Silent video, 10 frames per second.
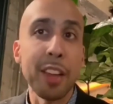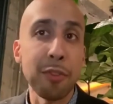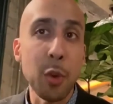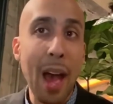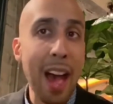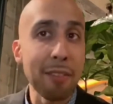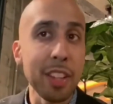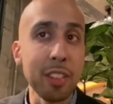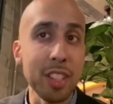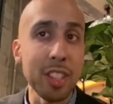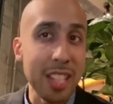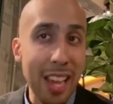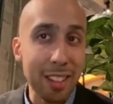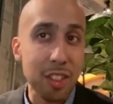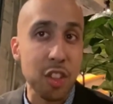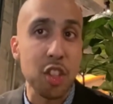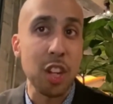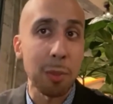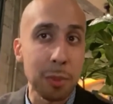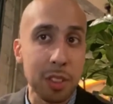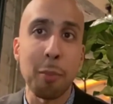So if you haven't yet jumped the gun yet,